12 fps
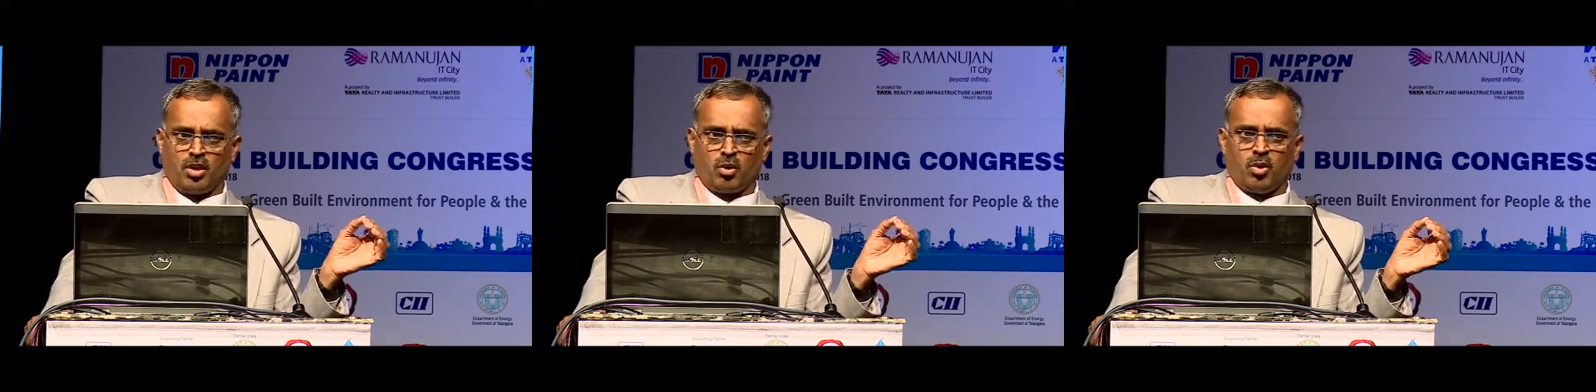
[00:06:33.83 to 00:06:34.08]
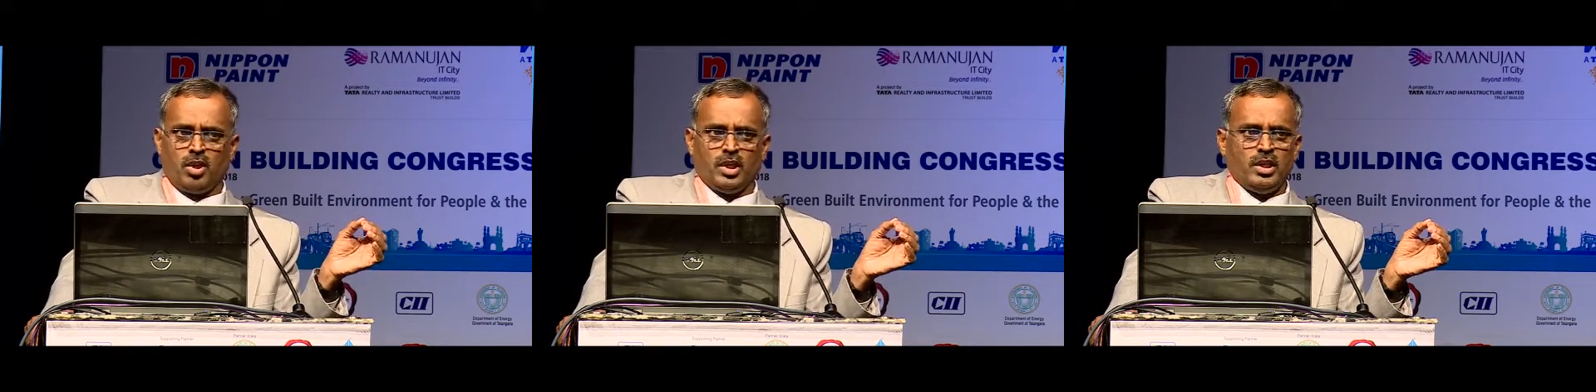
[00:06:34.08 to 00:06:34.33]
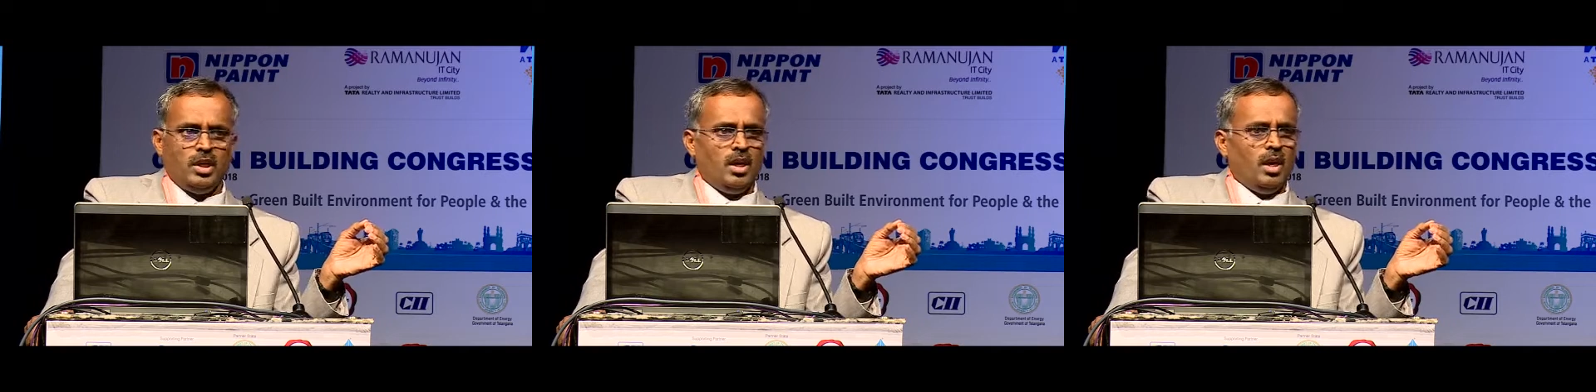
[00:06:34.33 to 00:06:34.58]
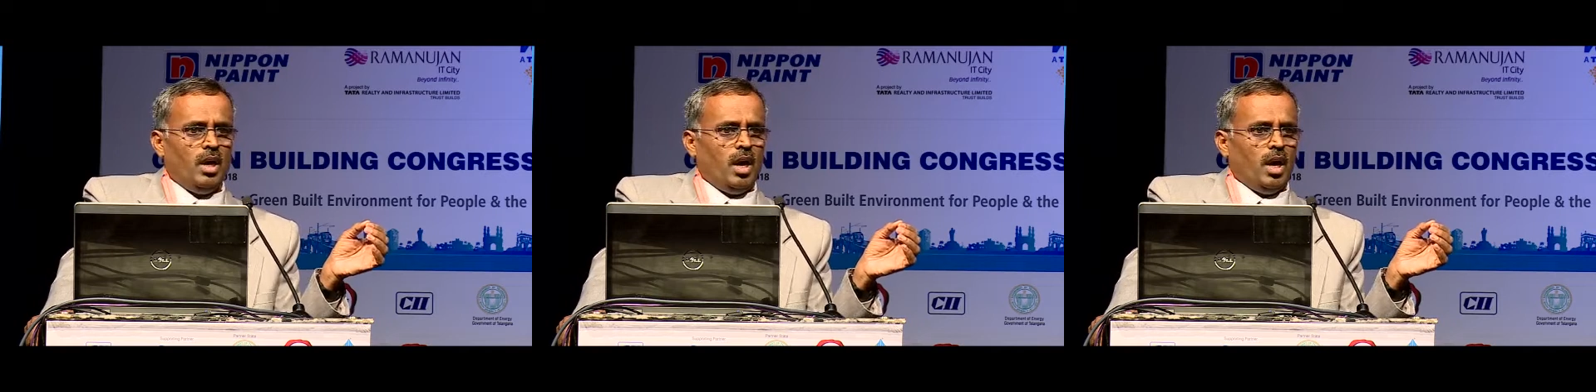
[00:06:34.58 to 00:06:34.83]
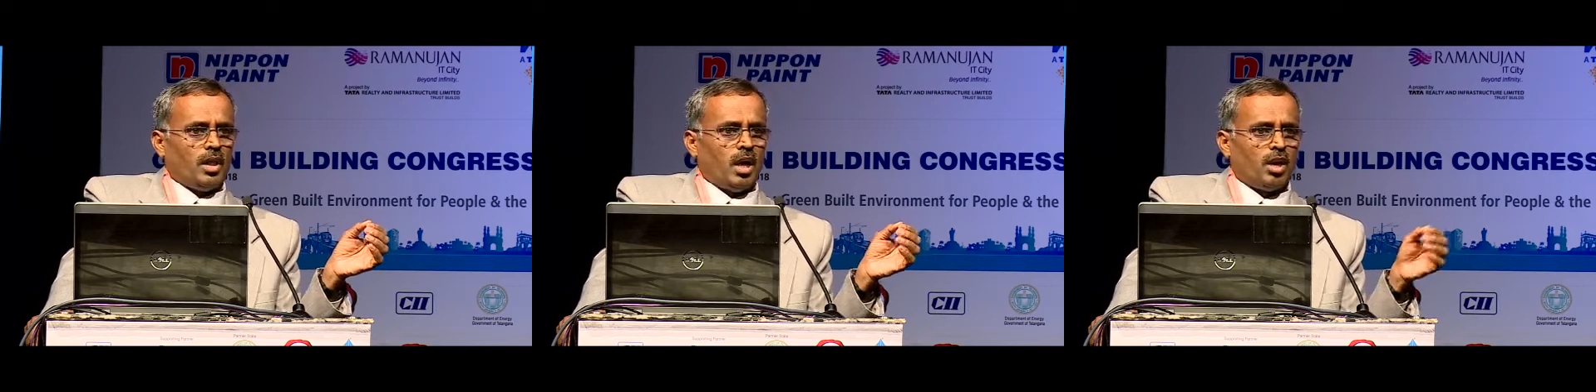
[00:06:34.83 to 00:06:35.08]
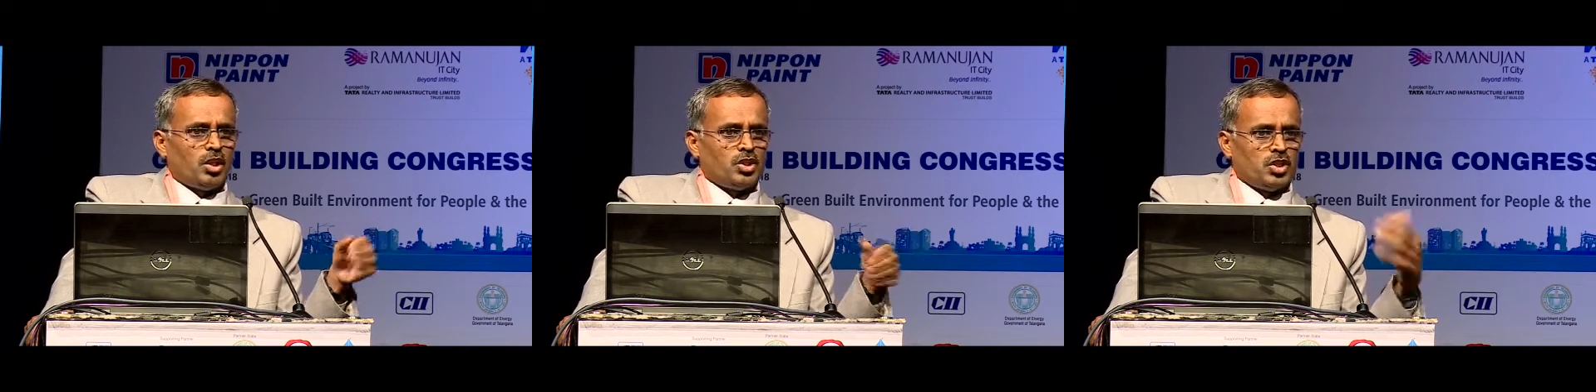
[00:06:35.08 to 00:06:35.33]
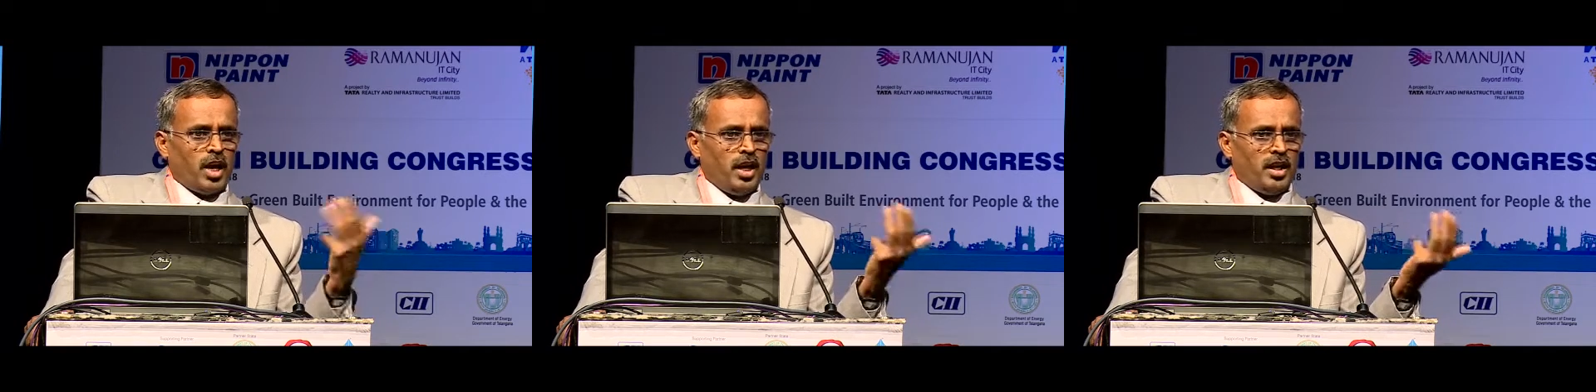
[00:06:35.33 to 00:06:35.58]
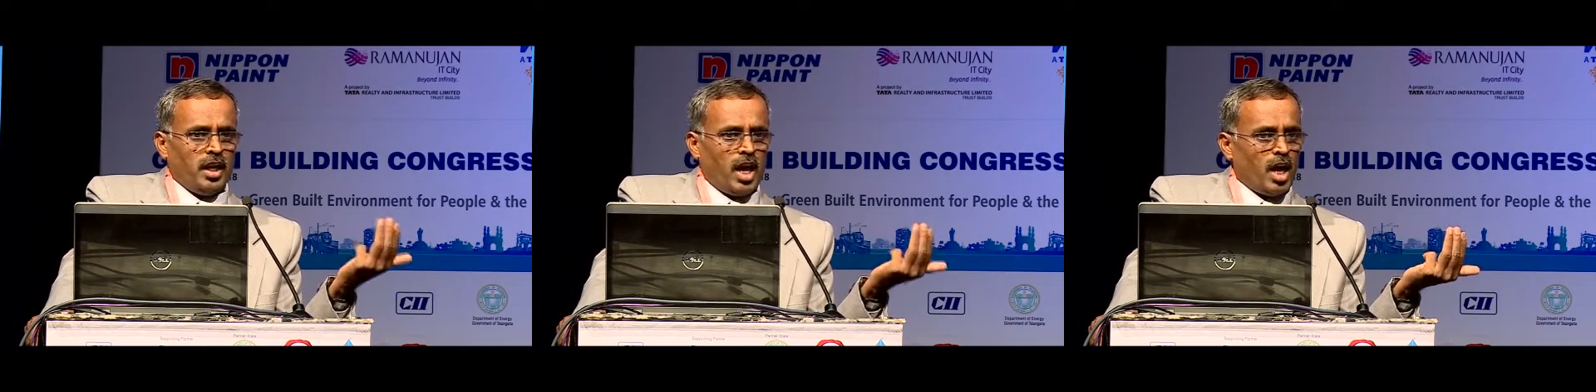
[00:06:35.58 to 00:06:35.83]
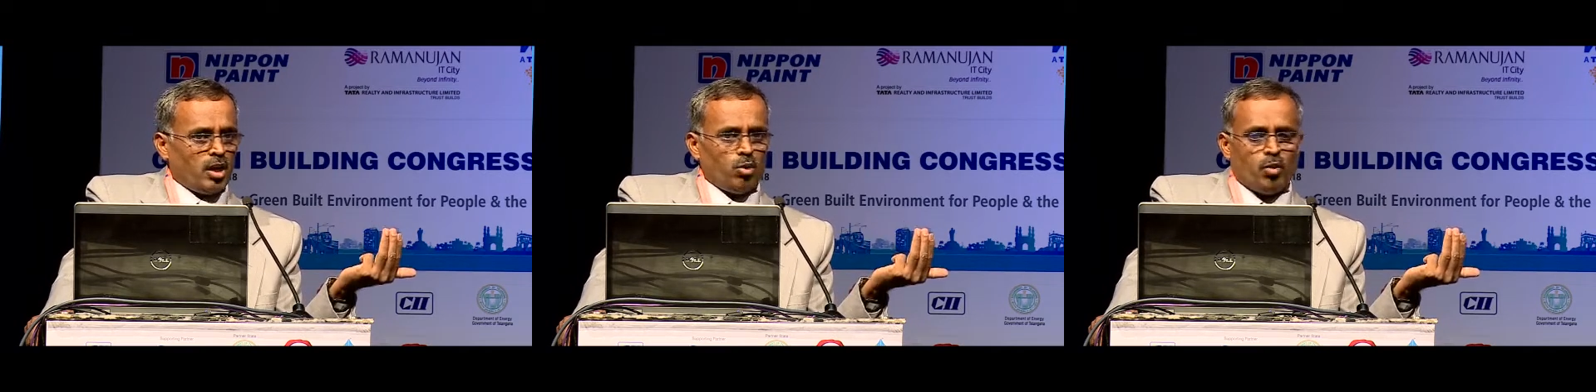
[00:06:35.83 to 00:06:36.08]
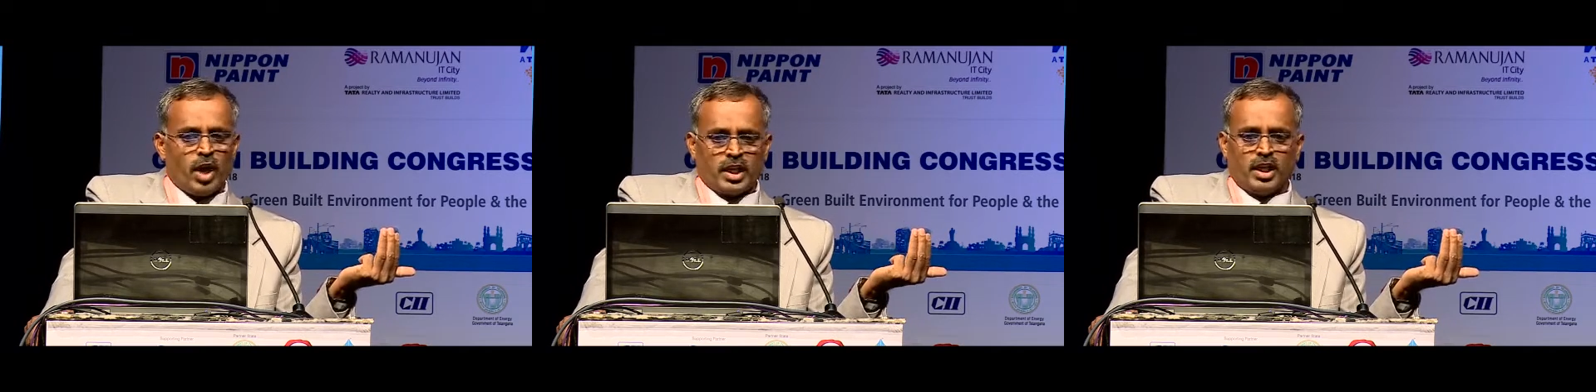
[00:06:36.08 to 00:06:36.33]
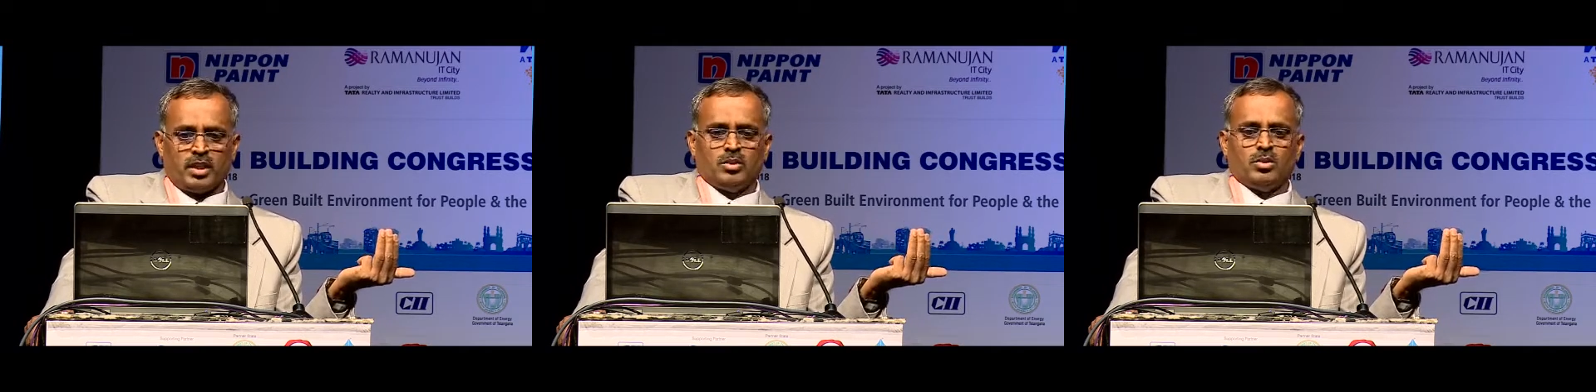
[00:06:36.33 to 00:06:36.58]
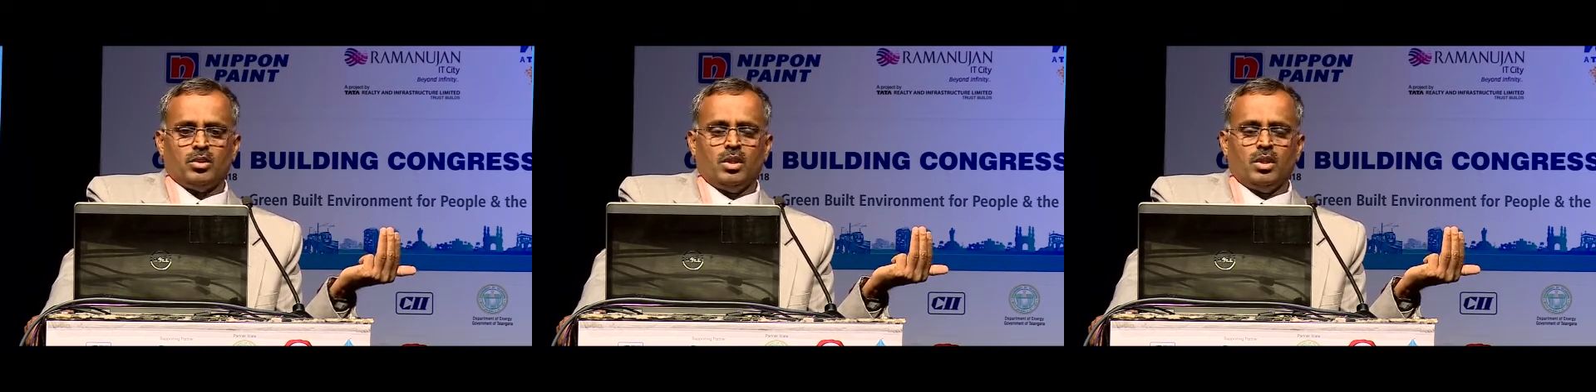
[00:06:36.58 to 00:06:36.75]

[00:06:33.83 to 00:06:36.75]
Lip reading: controlled. Then on the site, they add the water.